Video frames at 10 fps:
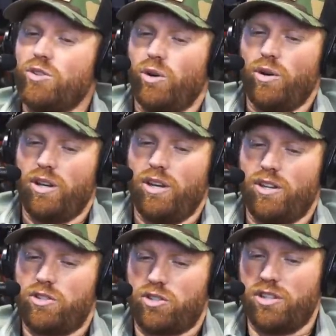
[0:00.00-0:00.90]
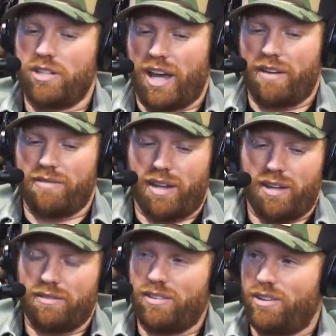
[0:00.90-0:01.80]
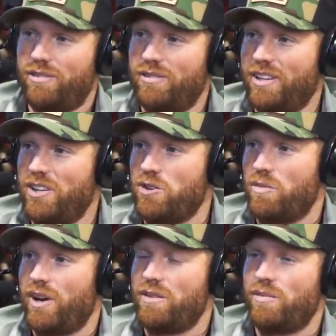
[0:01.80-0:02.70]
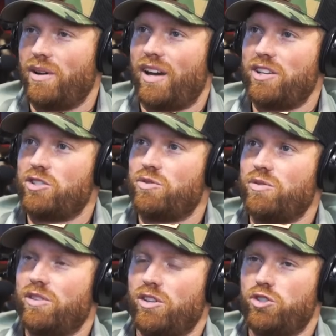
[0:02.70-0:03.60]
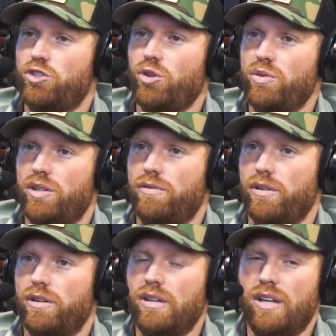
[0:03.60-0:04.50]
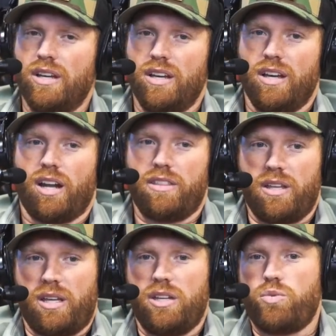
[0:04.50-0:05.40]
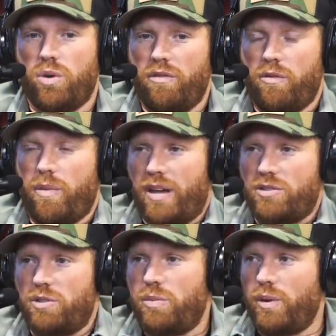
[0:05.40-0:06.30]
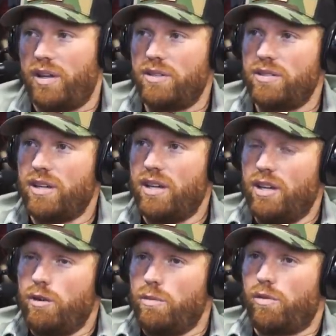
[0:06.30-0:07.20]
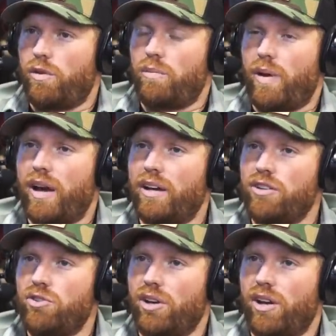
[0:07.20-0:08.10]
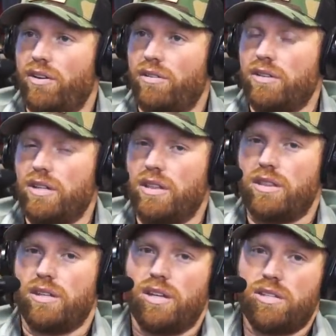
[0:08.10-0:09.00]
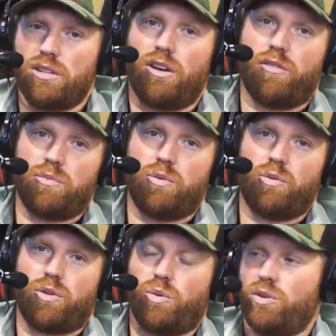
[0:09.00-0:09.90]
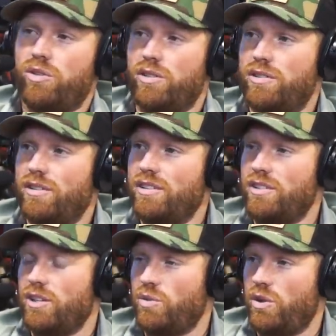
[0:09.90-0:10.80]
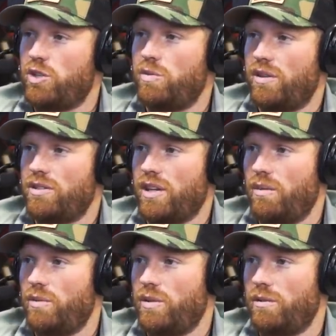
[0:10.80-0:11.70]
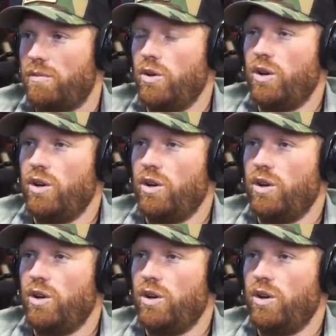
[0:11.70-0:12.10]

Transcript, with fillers: so, and it's good to have that, you know, in your mind, but I just, they're so different. And I think each one of them has their place. But for the backcountry hunter that isn't comfortable with horses, doesn't want to spend the time with them,